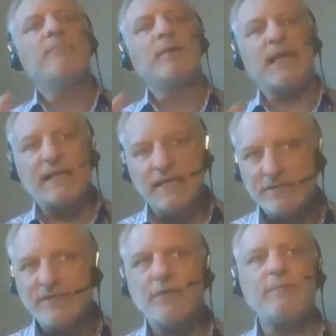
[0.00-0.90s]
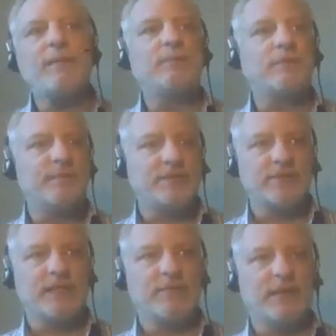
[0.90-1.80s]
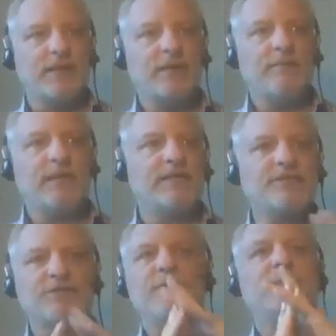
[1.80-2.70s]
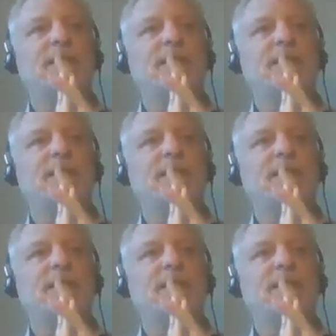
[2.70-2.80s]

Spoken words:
But I can understand why people are pitching that way because they're trying